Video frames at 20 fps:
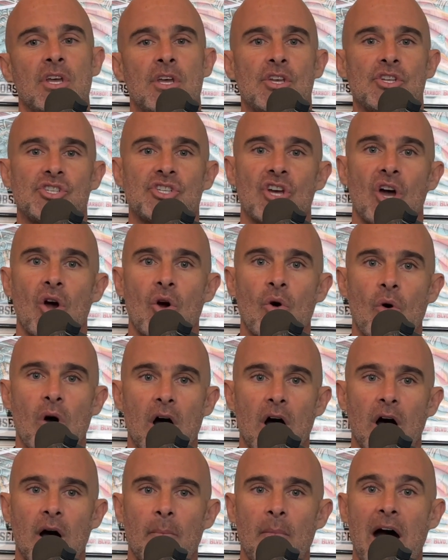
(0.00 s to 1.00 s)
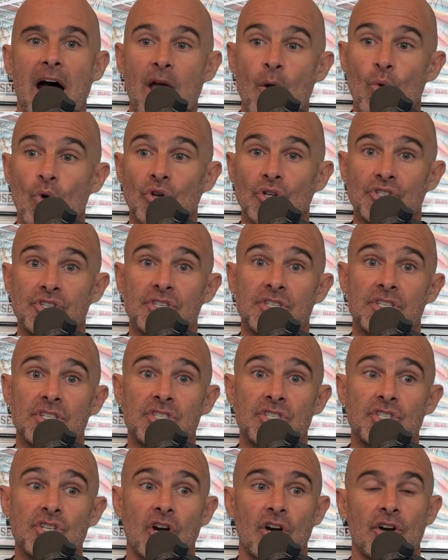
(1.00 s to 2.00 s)
So I will
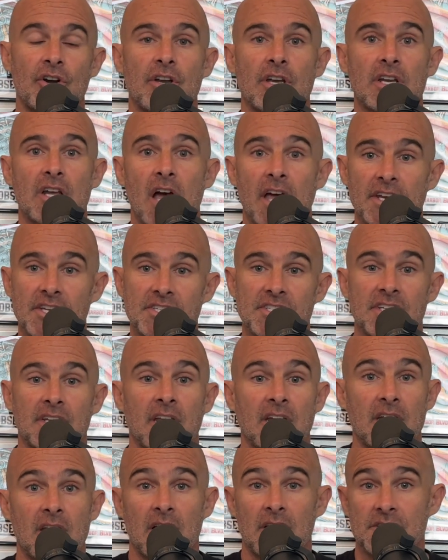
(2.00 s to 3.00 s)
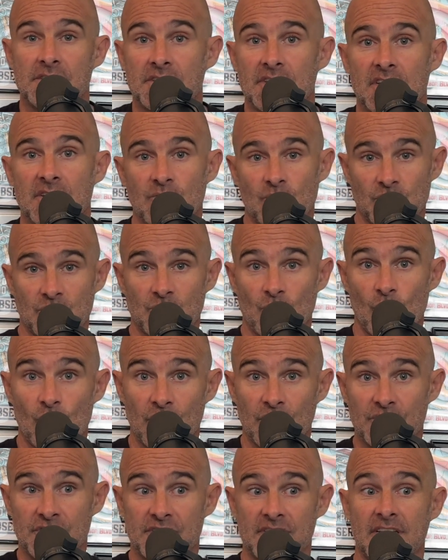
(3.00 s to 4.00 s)
start kind of singing nonsense
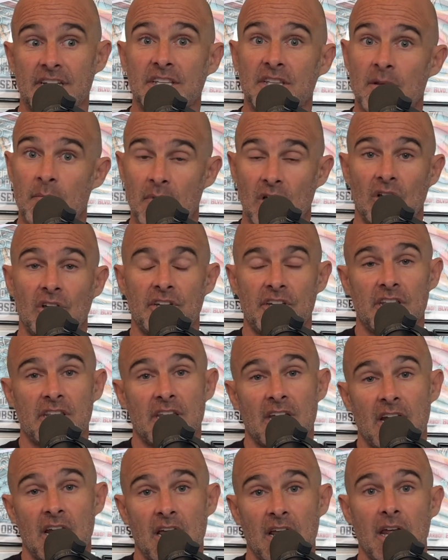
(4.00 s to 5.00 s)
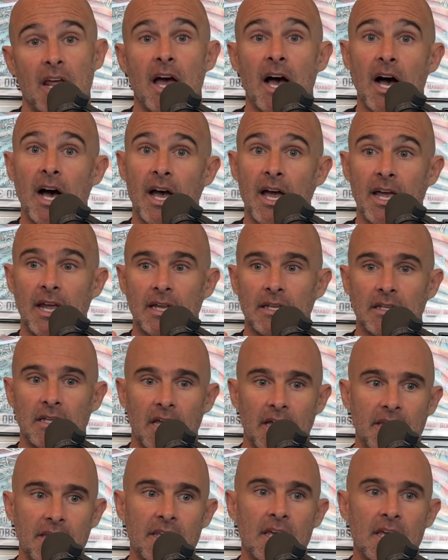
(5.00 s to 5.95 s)
words in the melody that I like